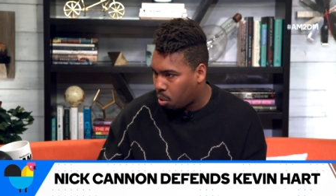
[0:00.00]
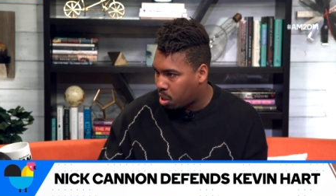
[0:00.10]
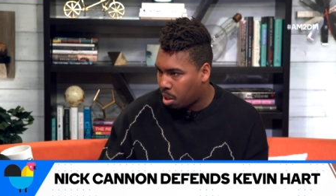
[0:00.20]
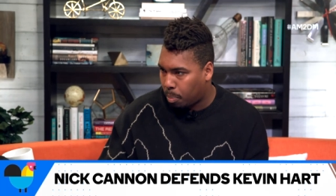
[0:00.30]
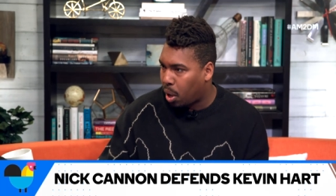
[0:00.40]
you know,
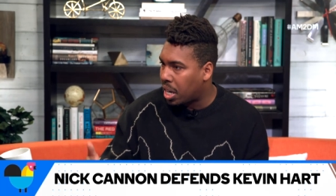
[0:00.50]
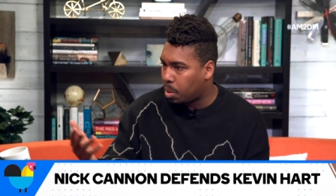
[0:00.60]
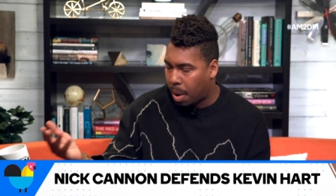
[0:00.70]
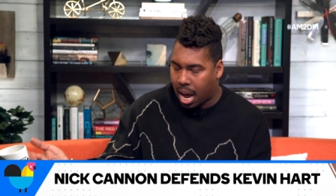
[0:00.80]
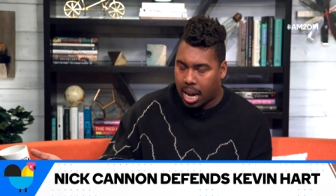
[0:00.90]

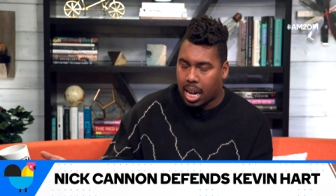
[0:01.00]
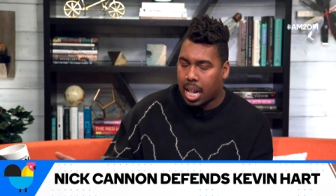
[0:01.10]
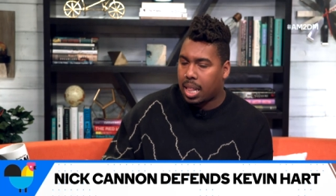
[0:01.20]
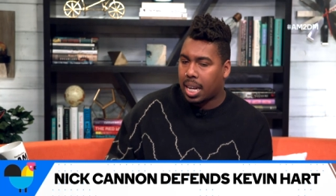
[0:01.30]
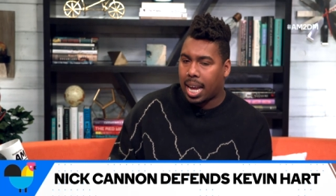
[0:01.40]
praised by
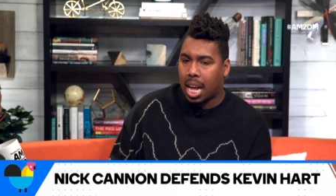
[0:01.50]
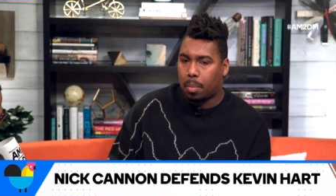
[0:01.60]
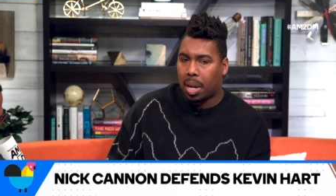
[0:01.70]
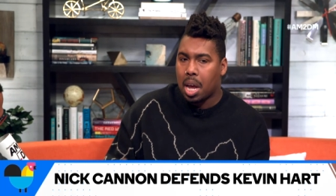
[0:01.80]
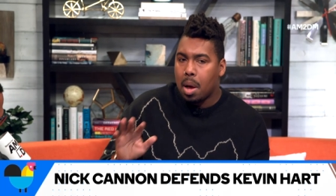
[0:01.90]
the
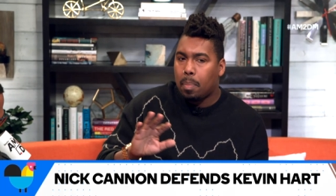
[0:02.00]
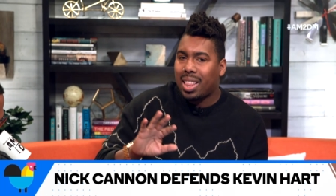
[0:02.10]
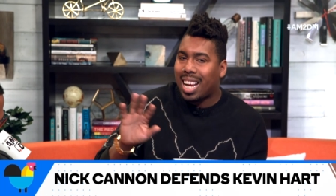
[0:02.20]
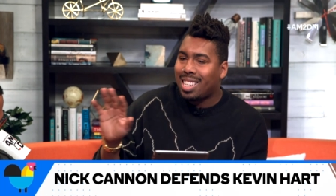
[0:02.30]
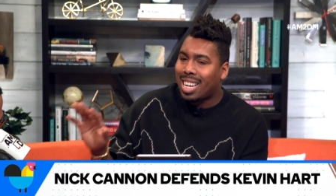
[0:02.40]
Academy, but
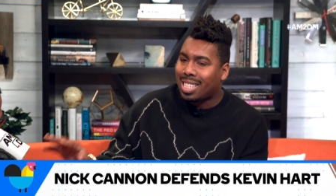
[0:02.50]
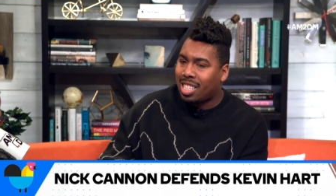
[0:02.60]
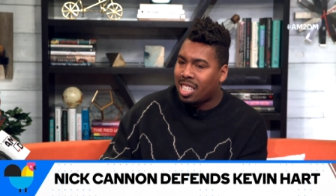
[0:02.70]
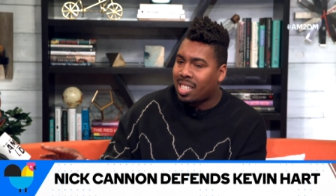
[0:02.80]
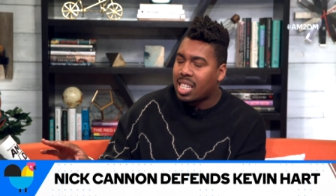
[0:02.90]
that
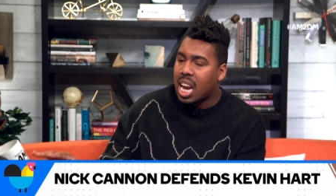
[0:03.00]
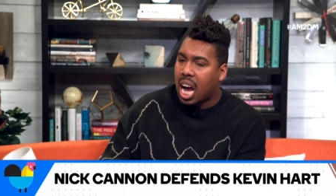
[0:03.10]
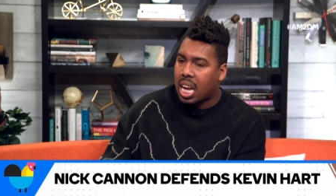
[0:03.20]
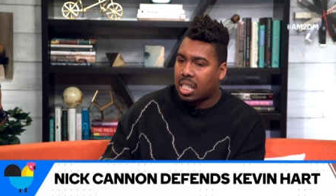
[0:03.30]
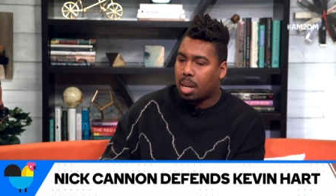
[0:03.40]
does
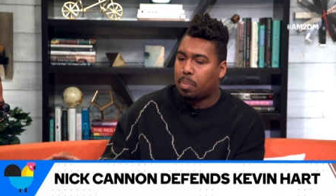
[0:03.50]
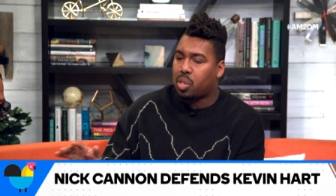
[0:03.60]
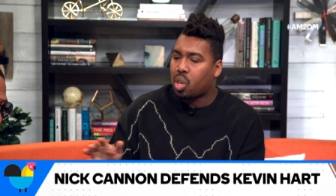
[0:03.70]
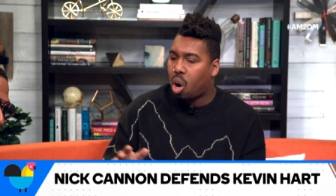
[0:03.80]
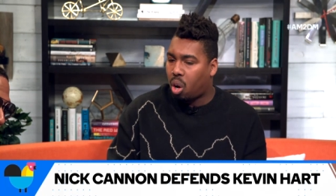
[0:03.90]
not
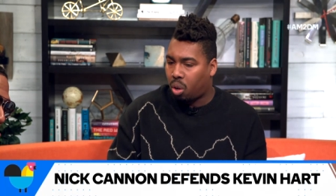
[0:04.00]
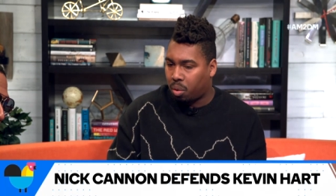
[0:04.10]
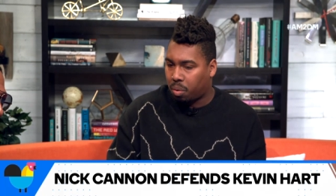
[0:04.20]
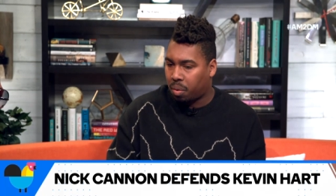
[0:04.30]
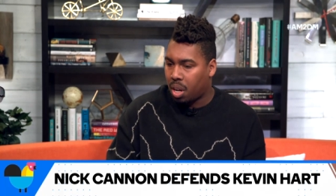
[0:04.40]

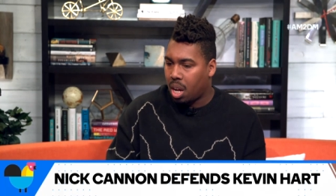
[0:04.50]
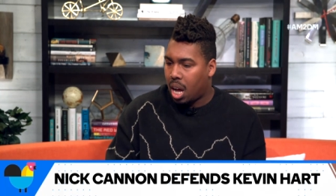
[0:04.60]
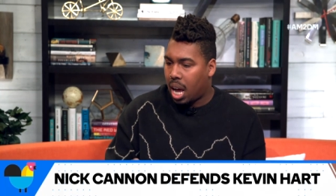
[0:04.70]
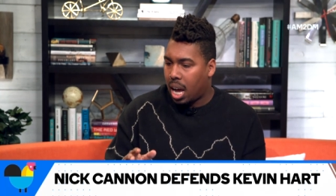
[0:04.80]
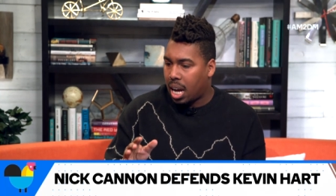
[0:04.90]
absolve
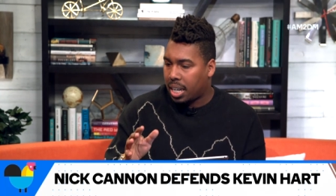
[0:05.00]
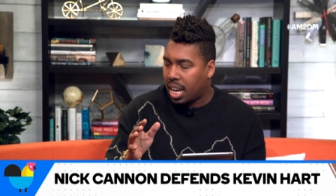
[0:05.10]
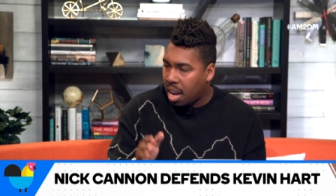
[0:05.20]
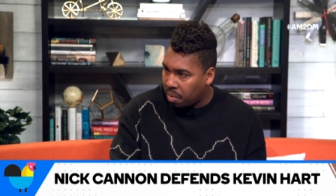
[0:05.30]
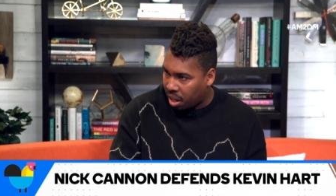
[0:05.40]

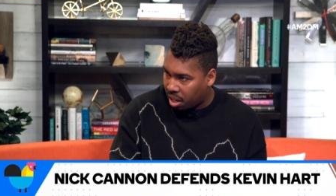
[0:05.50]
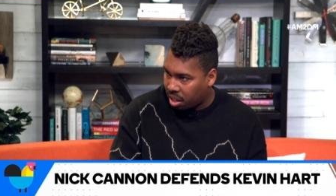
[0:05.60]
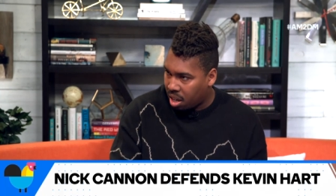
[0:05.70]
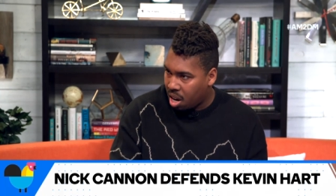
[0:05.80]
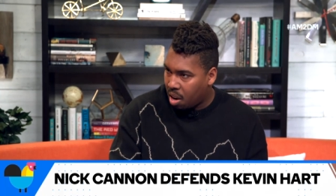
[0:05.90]

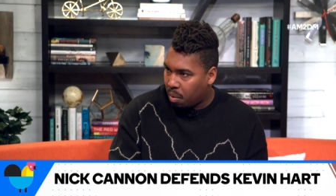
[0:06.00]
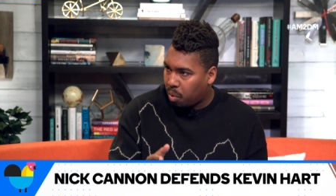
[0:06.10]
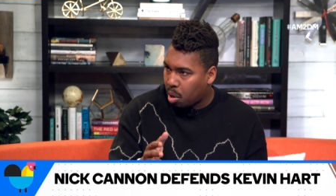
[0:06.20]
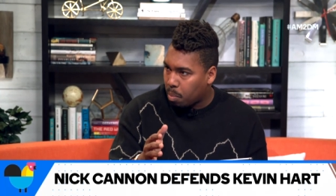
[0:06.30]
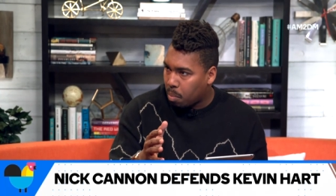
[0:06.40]
Kevin
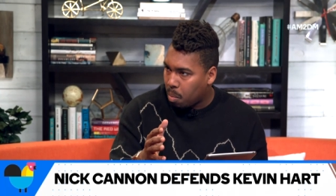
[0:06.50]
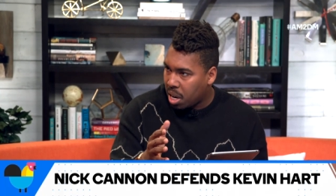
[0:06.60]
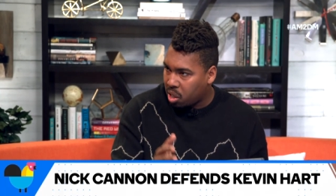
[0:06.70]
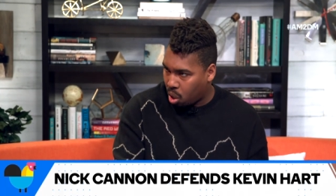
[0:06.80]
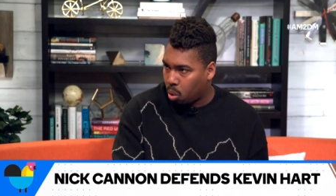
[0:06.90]
from
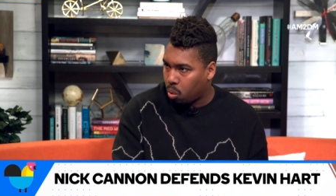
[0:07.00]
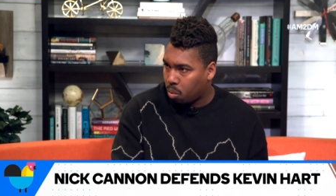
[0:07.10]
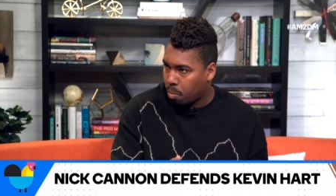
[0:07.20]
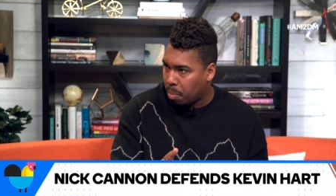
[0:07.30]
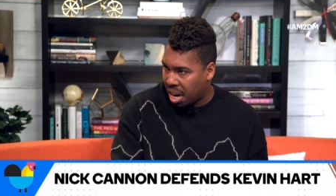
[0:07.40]
his
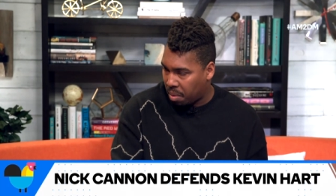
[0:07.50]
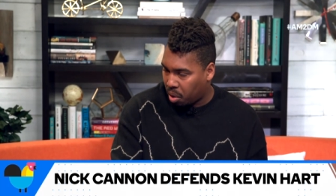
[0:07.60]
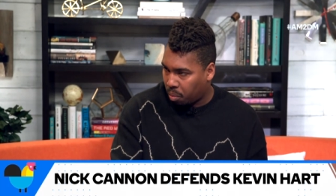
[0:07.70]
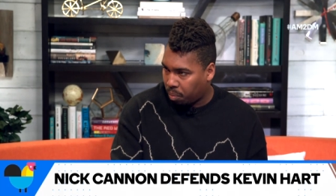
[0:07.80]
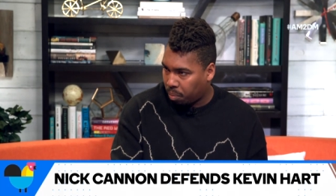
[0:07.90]
own
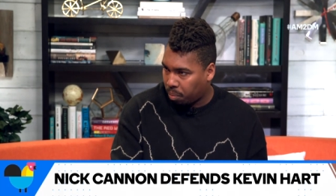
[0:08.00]
behavior?